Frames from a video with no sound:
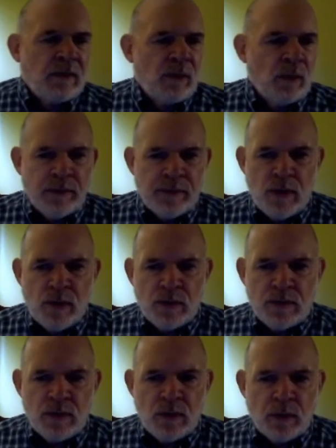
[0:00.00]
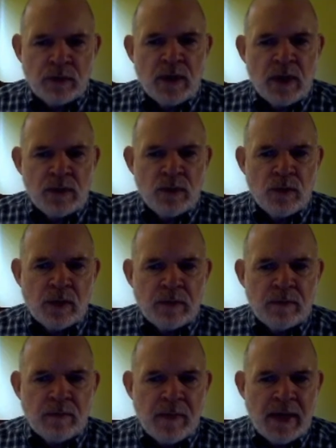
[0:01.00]
The only thing you can do is you
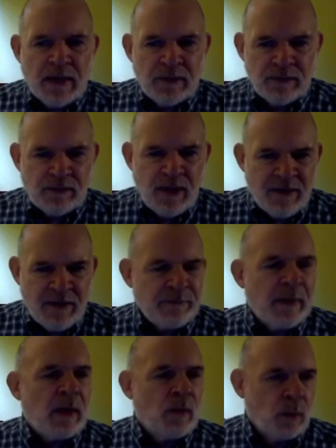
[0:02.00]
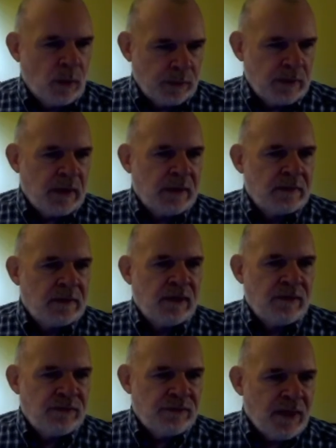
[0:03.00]
can make it safe by working
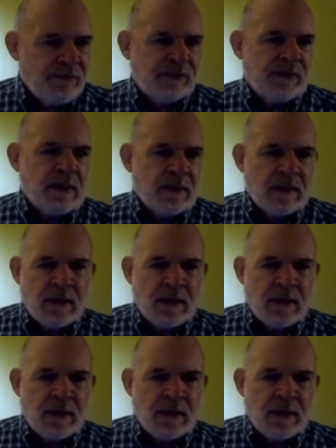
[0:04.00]
safely.